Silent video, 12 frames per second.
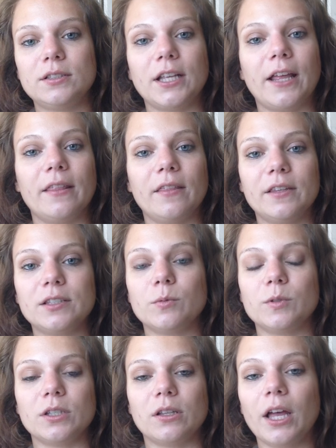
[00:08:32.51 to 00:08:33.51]
said that this
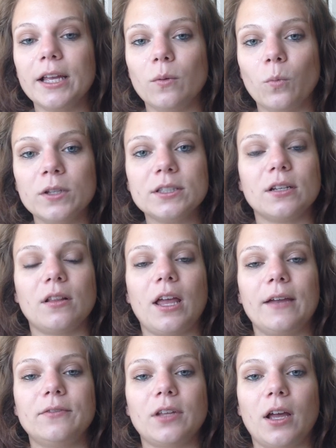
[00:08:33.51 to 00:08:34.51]
was a once in a
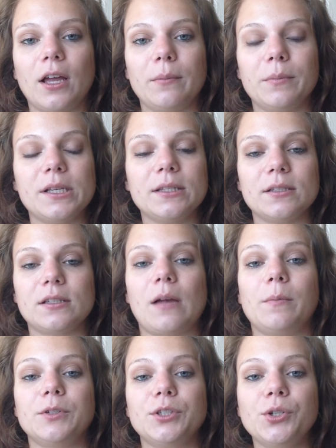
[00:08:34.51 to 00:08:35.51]
lifetime business
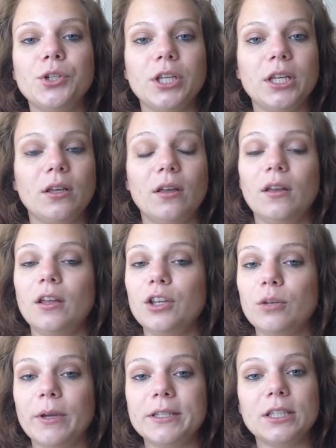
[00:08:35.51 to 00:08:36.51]
opportunity.
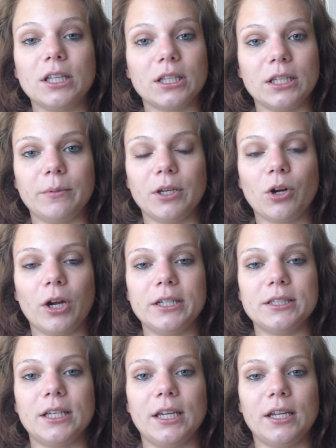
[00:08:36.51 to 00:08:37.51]
You basically be
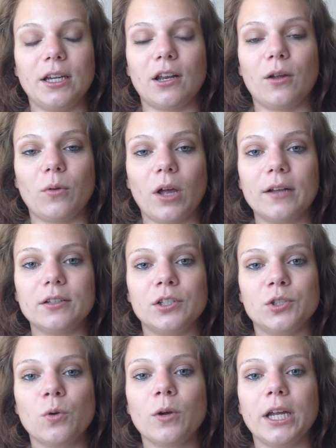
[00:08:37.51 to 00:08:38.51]
crazy, you know, not to
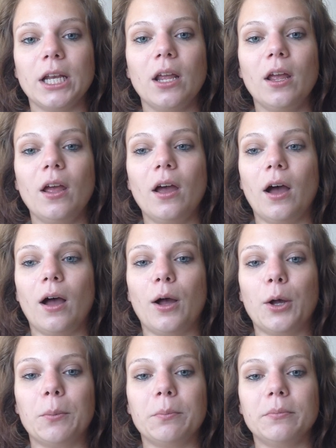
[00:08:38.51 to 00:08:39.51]
join.
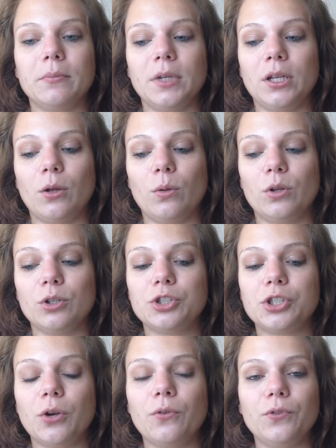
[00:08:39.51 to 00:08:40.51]
You know,
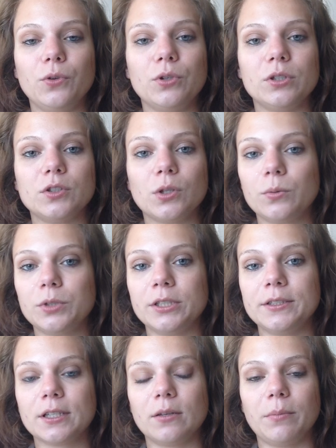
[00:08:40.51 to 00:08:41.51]
there's so few
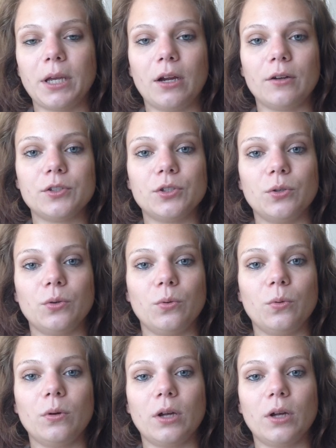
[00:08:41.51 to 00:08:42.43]
consultants compared to